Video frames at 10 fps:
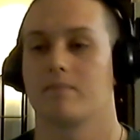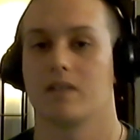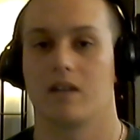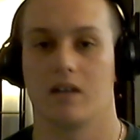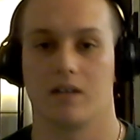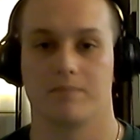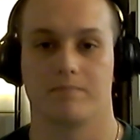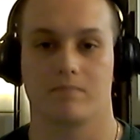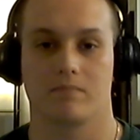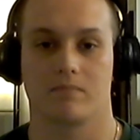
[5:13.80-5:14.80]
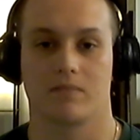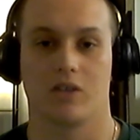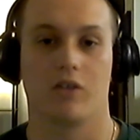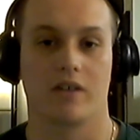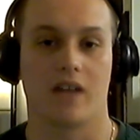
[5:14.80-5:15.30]
Um,
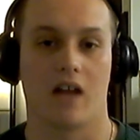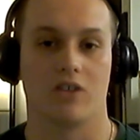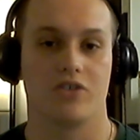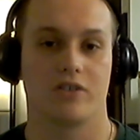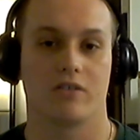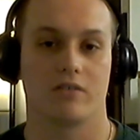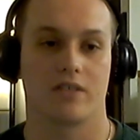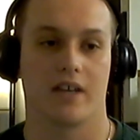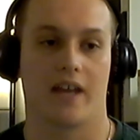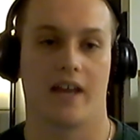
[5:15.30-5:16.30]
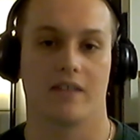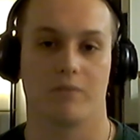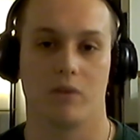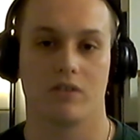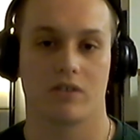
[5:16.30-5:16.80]
acknowledge it. Don't say, hey, the
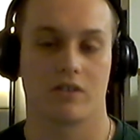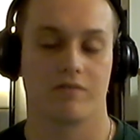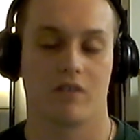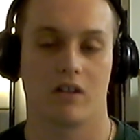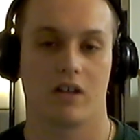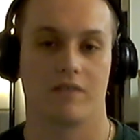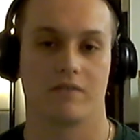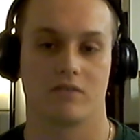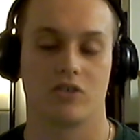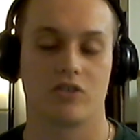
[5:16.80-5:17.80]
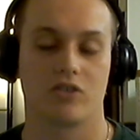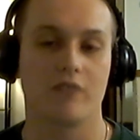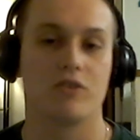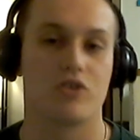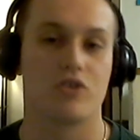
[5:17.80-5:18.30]
wheels are going to fall off. Just try
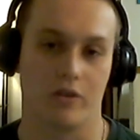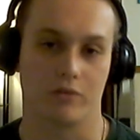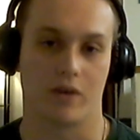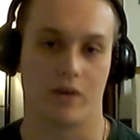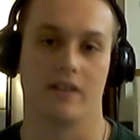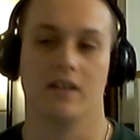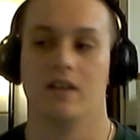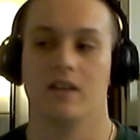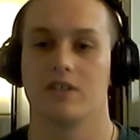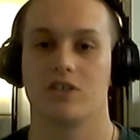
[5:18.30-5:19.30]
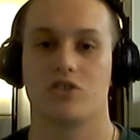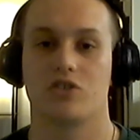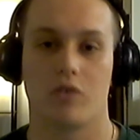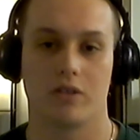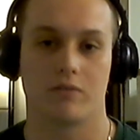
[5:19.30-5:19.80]
to enjoy the ride. Let's
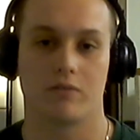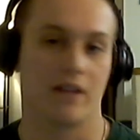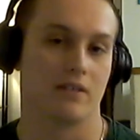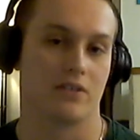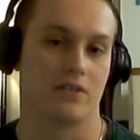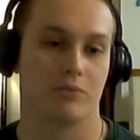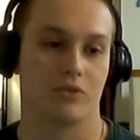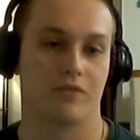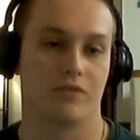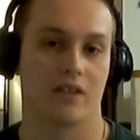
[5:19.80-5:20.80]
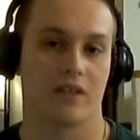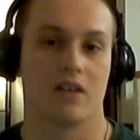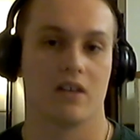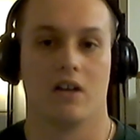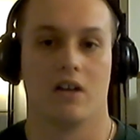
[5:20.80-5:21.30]
enjoy the ride this year, Brewer fans.
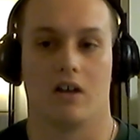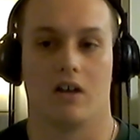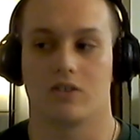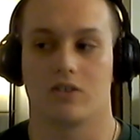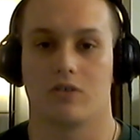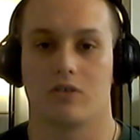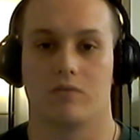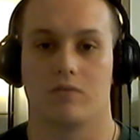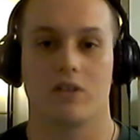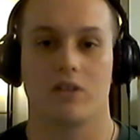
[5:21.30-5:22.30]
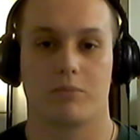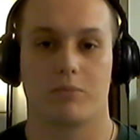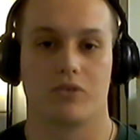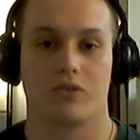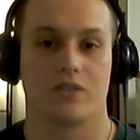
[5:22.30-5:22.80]
Also, what do the
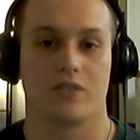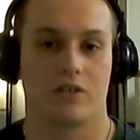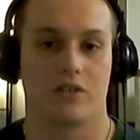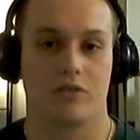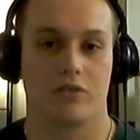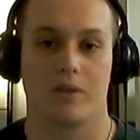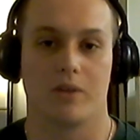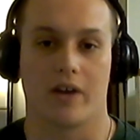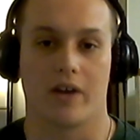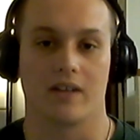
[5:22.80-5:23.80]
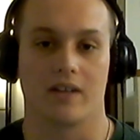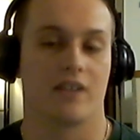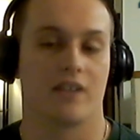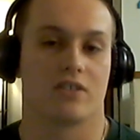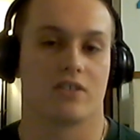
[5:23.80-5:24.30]
Brewers need to do to be great? And
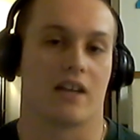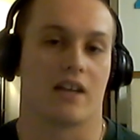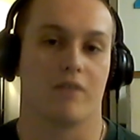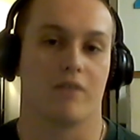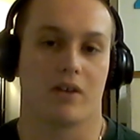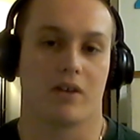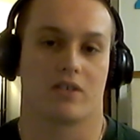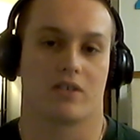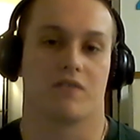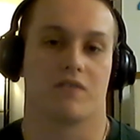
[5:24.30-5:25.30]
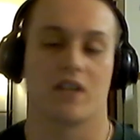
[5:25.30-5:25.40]
that's just not give up on yourselves.